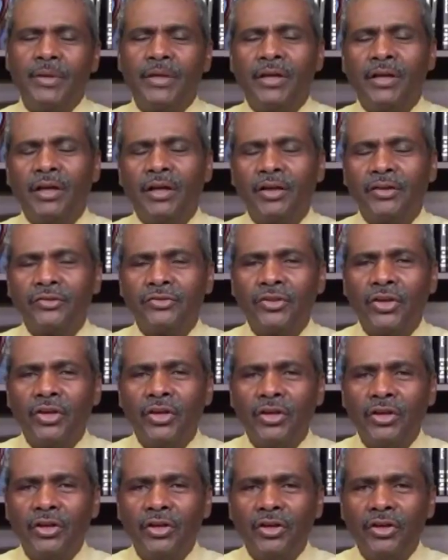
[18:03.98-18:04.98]
because
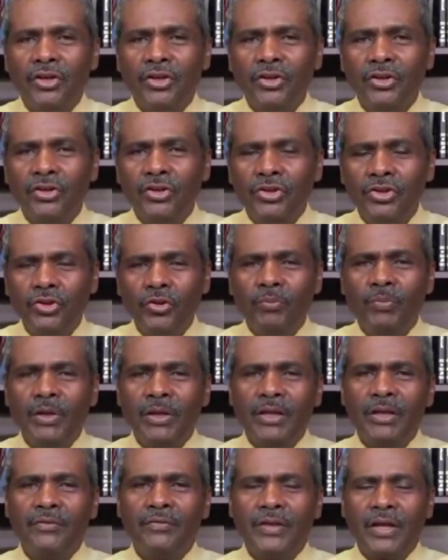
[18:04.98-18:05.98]
you
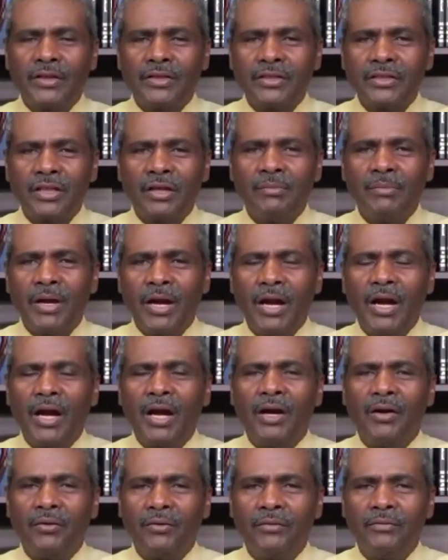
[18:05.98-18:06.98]
believe that
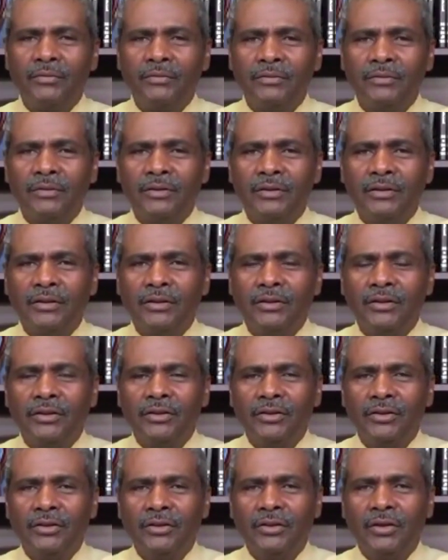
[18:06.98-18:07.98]
somehow
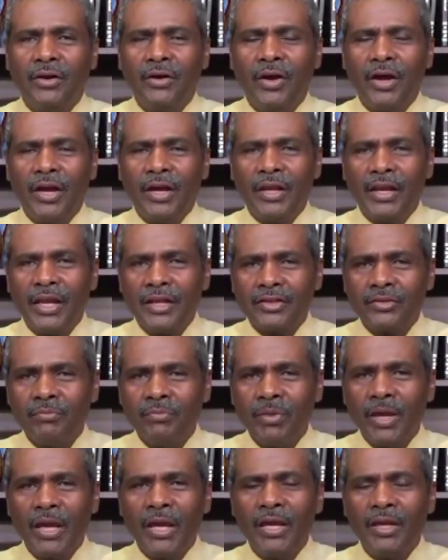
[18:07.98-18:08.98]
it has
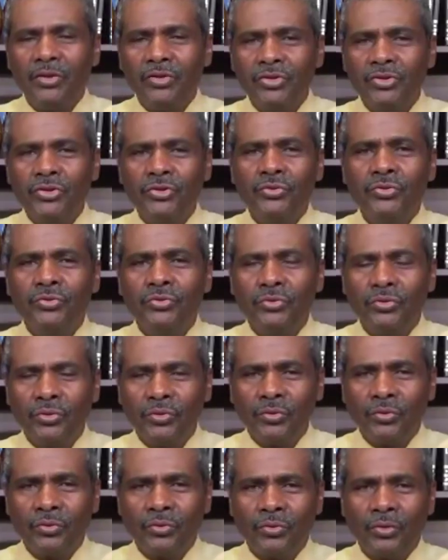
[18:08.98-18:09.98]
made you
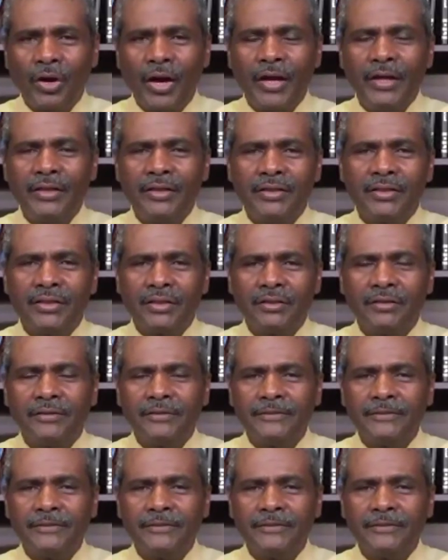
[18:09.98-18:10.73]
right.